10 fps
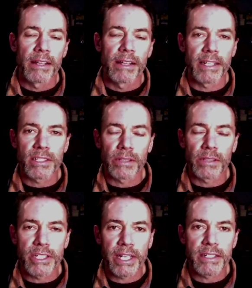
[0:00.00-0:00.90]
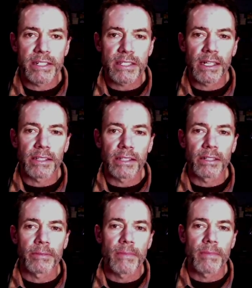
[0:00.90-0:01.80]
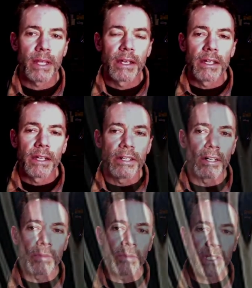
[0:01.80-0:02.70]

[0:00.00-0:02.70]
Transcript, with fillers: that slowly changes color. No, we